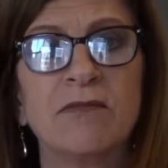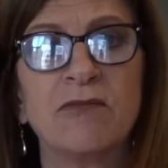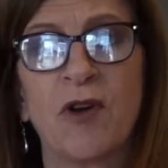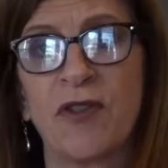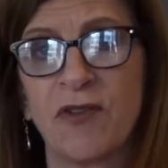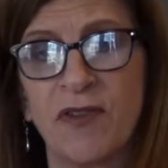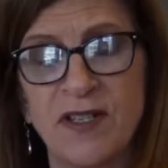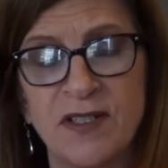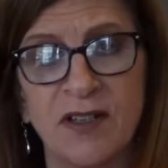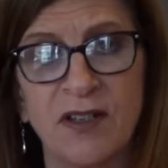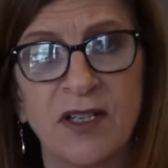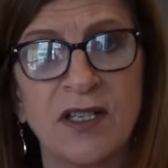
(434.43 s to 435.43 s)
whether they
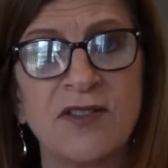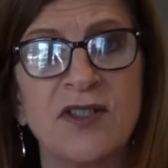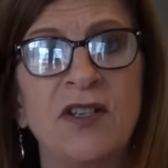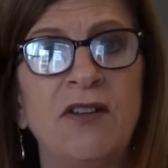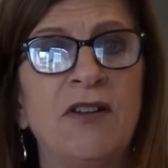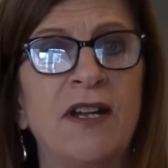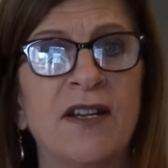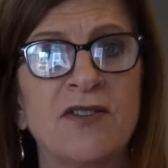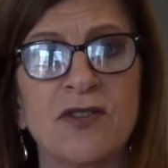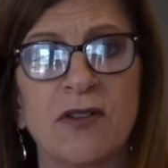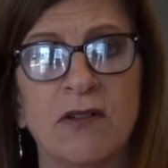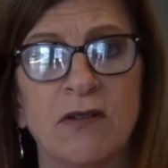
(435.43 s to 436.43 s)
tell you to continue to
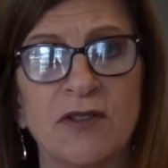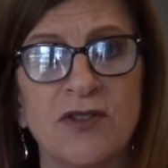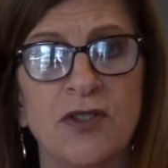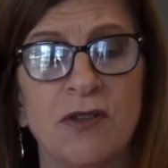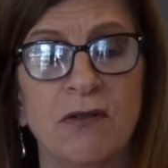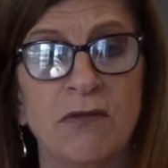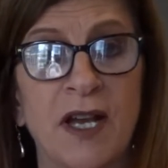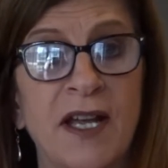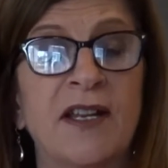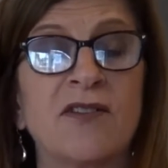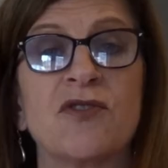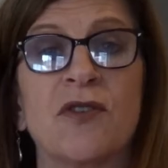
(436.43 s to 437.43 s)
answer or to
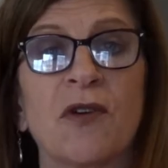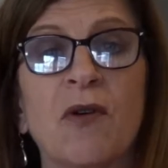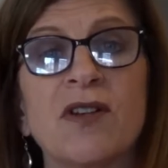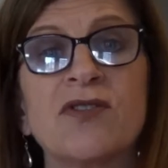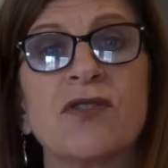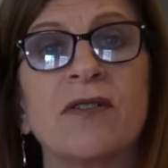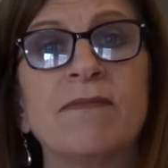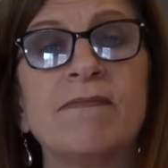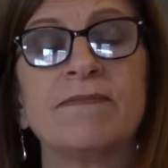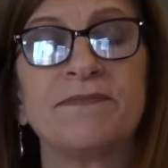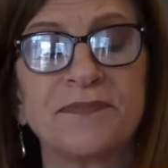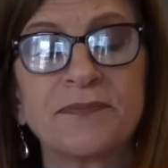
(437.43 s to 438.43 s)
not answer the question.
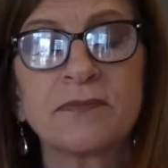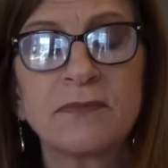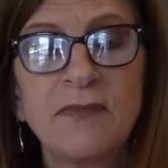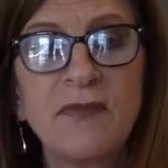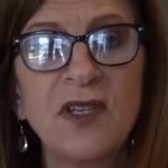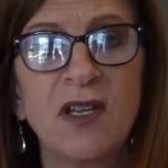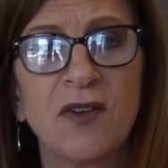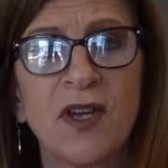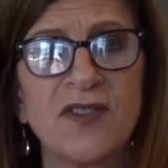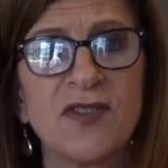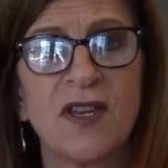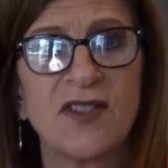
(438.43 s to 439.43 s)

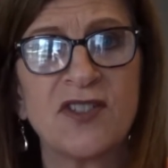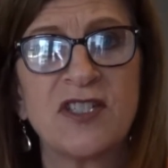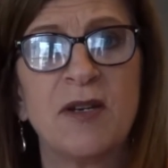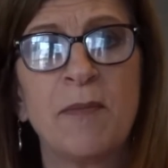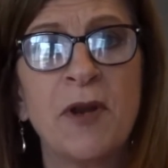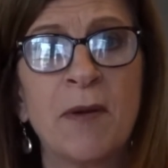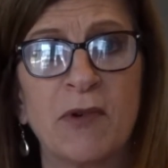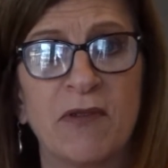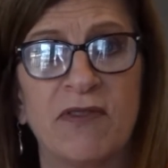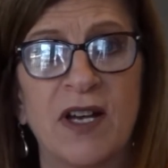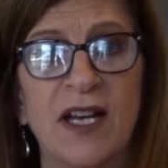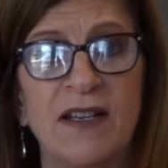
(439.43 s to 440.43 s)
Okay, so that's tip number
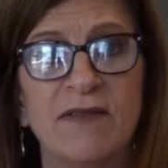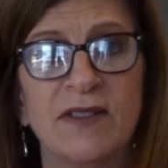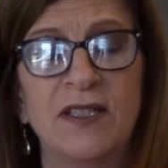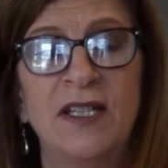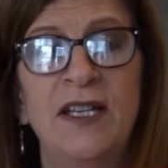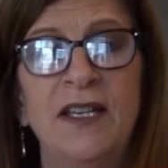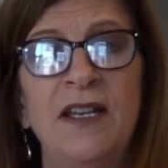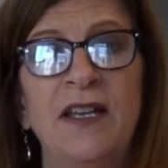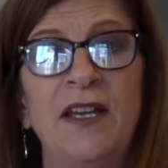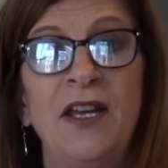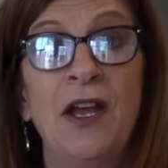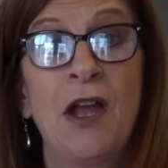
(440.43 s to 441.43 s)
5.
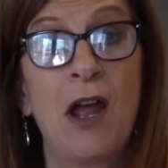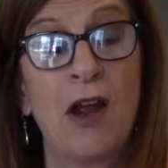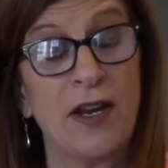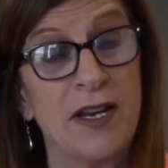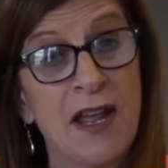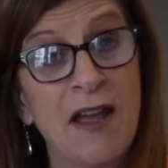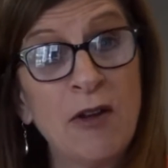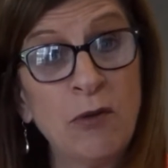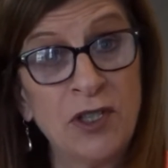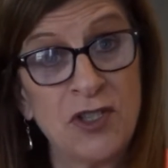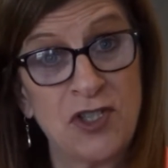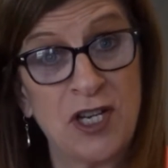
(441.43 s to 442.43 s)
All right, now I
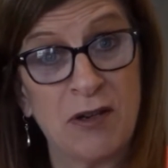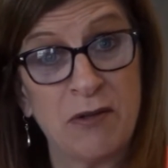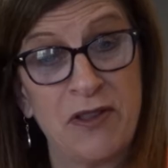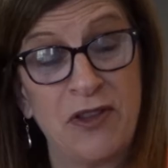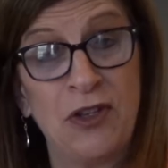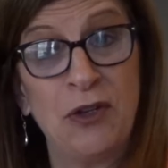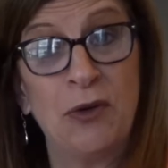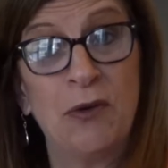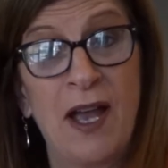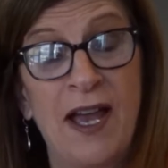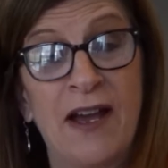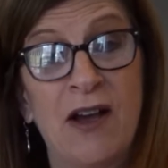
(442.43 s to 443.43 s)
want to share with you
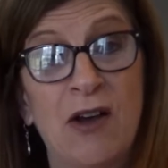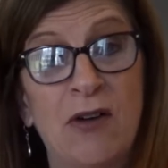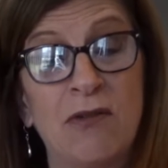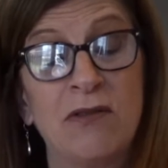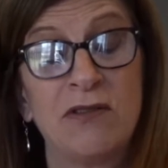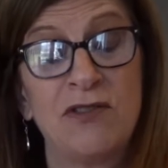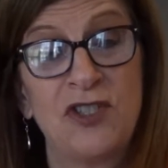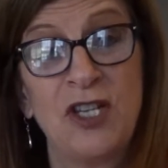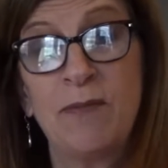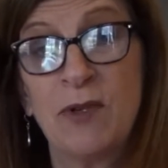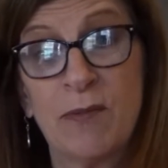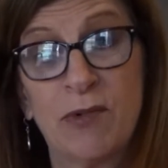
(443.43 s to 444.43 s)
how
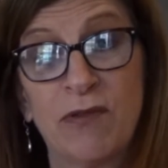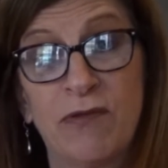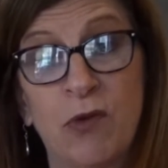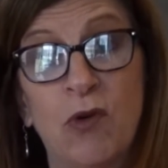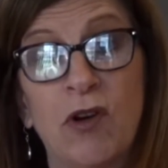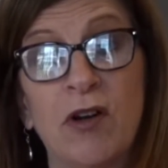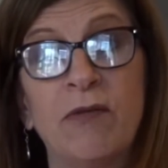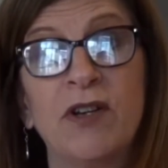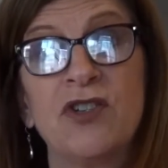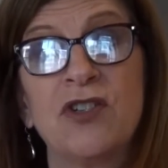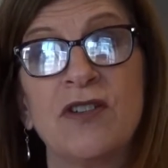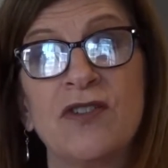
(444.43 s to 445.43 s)
tip number 4,
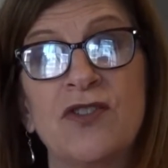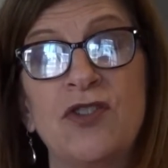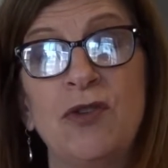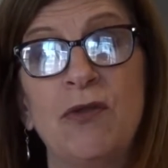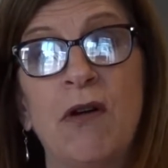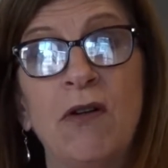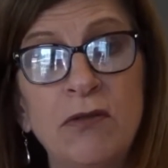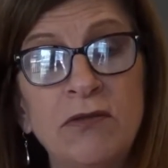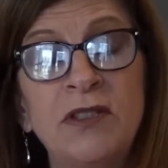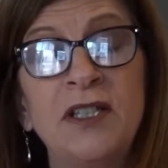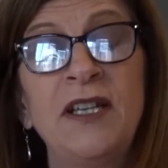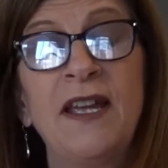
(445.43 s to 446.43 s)
which is to
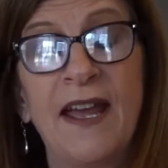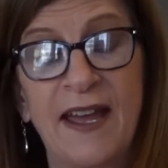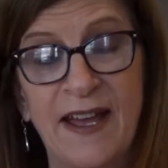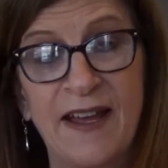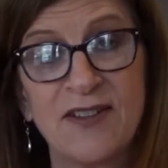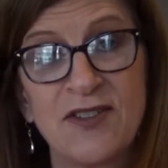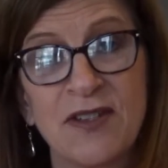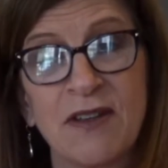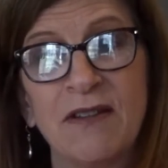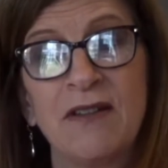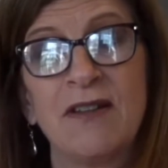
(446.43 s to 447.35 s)
only ask,